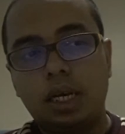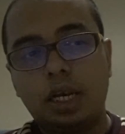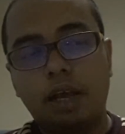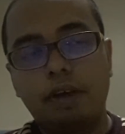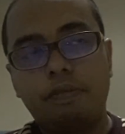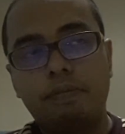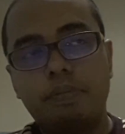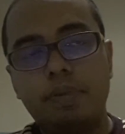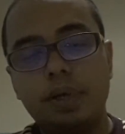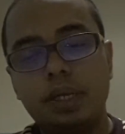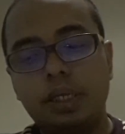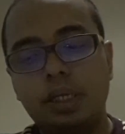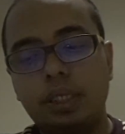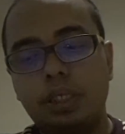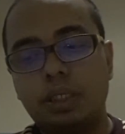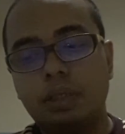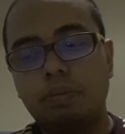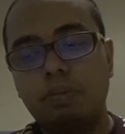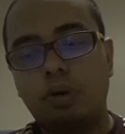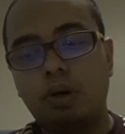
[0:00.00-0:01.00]
Live birth
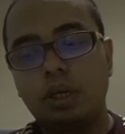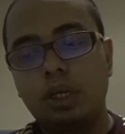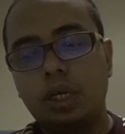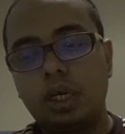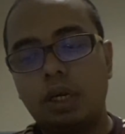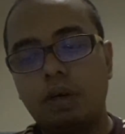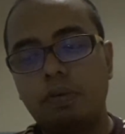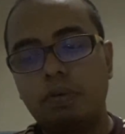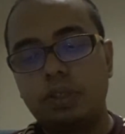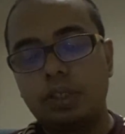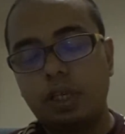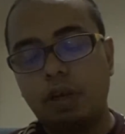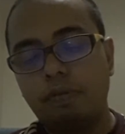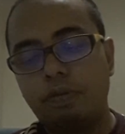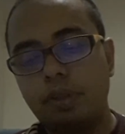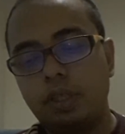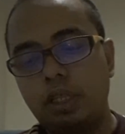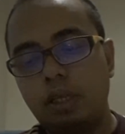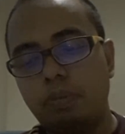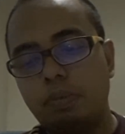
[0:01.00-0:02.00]
is about
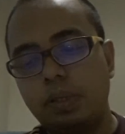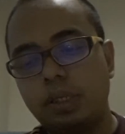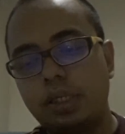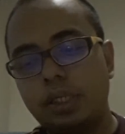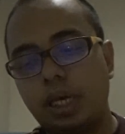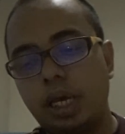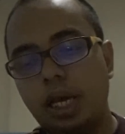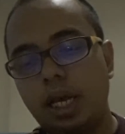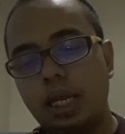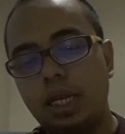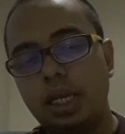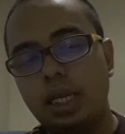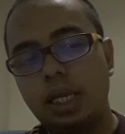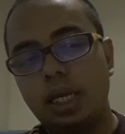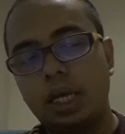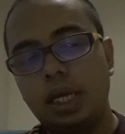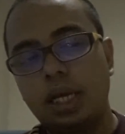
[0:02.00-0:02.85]
70%.